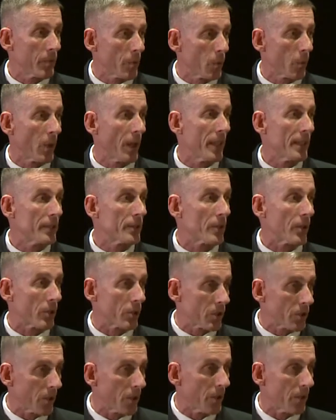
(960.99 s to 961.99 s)
to raise to
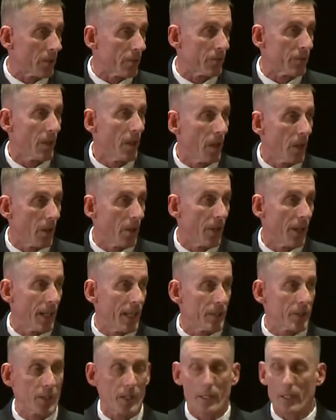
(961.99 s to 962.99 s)
serve our
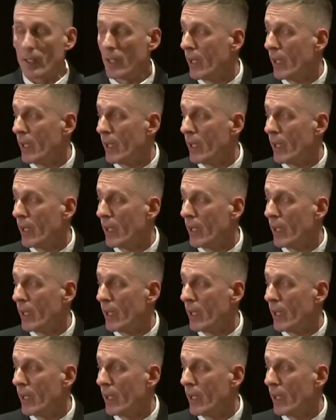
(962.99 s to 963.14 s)
nation.